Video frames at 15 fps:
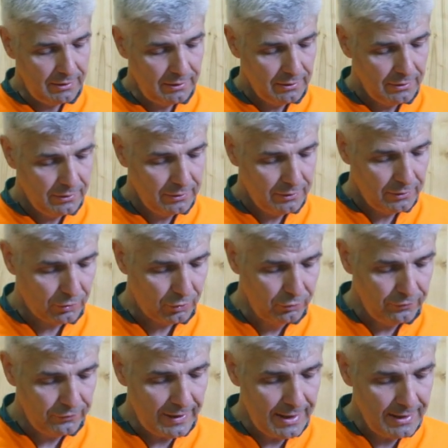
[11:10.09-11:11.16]
It has
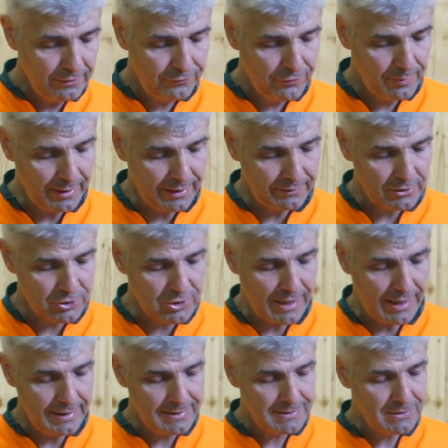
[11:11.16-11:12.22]
both a round file
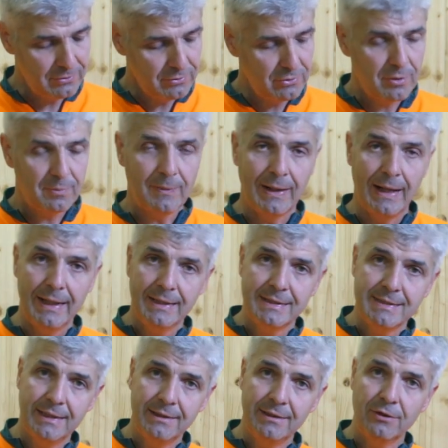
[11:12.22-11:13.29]
for the cutting
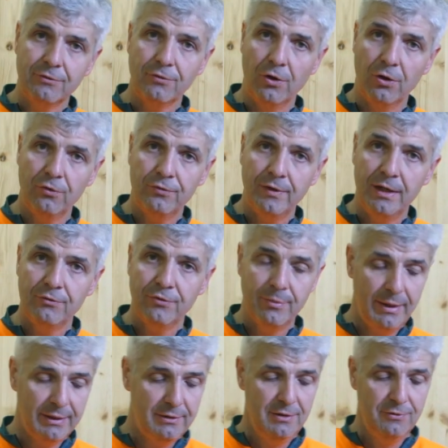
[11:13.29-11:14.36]
tooth and a
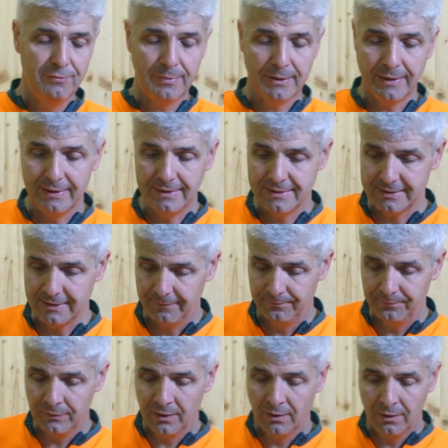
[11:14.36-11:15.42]
flat file for the
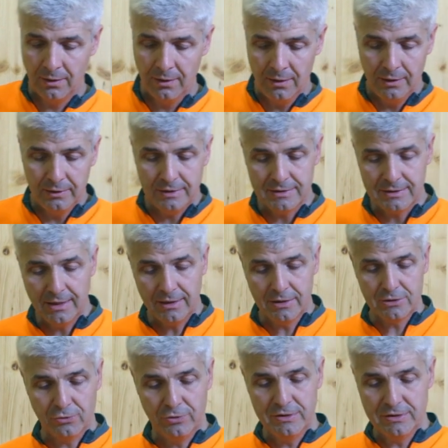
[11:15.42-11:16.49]
raker, both
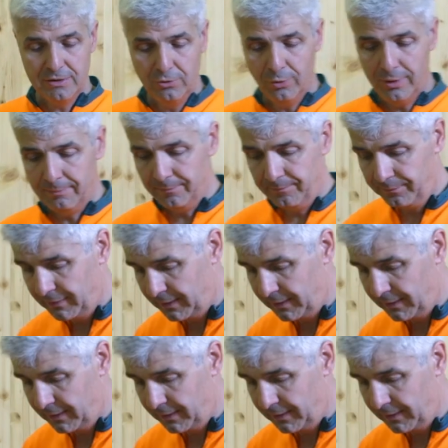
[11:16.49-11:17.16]
in one tool.